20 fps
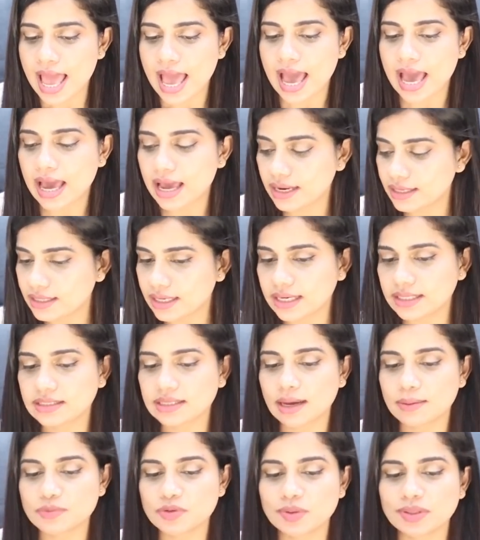And it
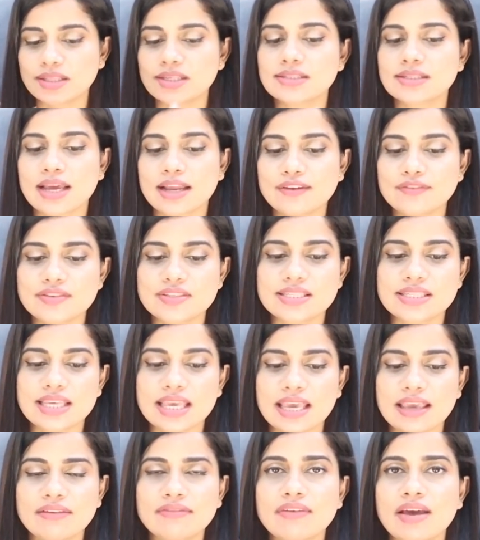comes with this kind of
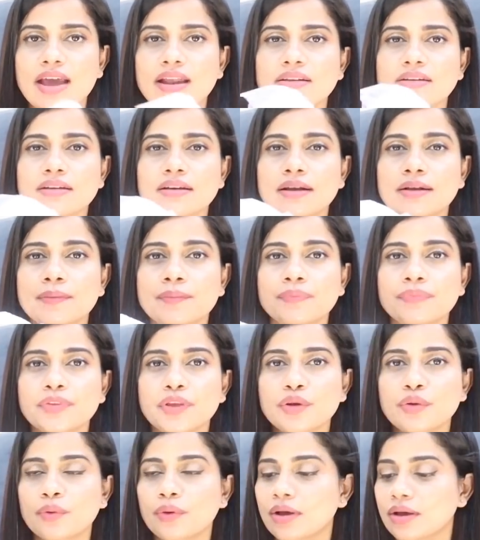sieve and,
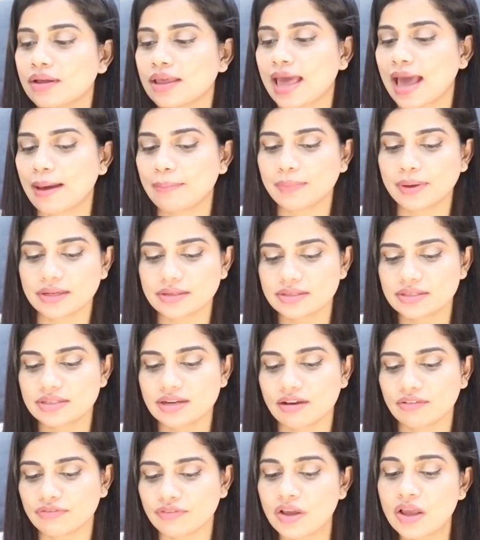you know, a cap and
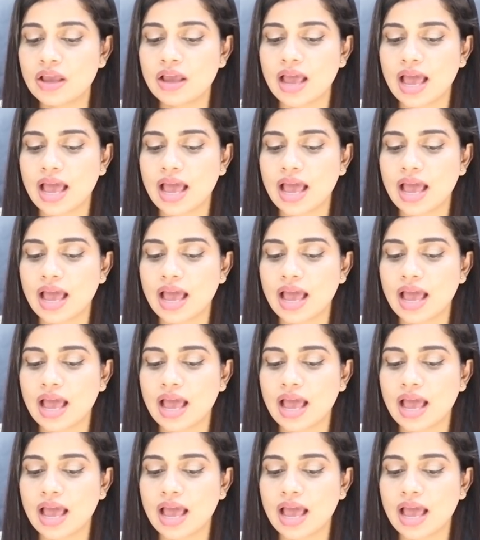stuff.